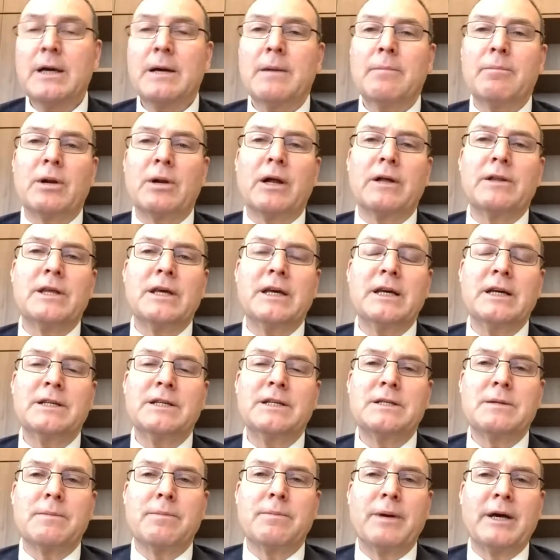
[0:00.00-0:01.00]
But I think
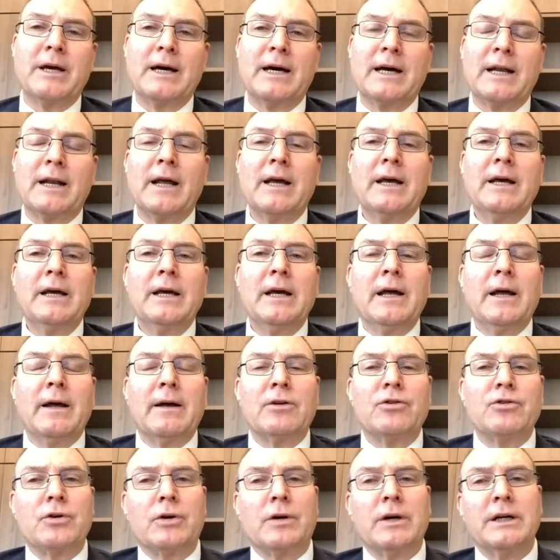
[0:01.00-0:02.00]
it's about
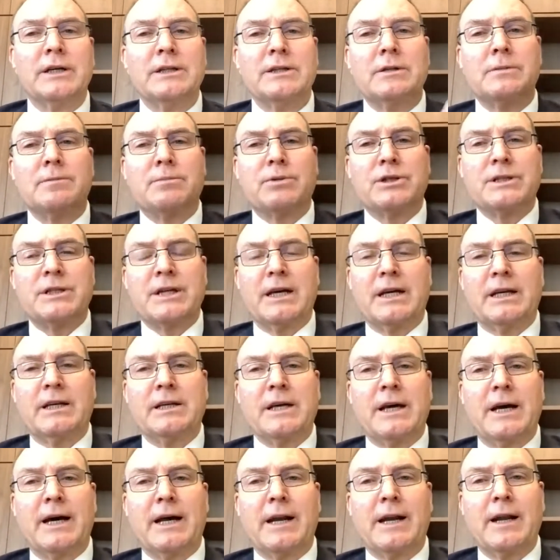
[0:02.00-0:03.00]
trying to project
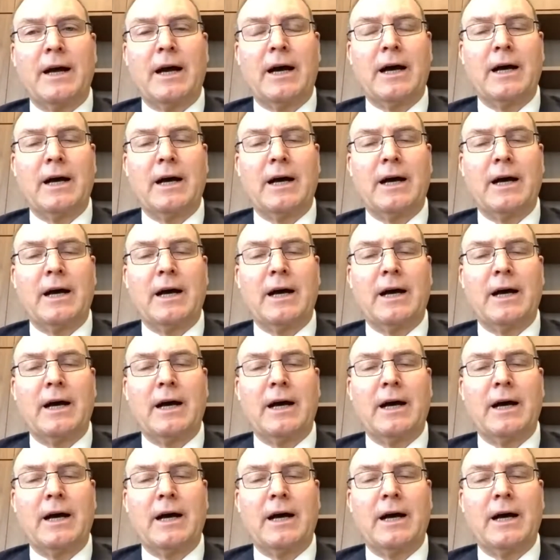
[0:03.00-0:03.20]
out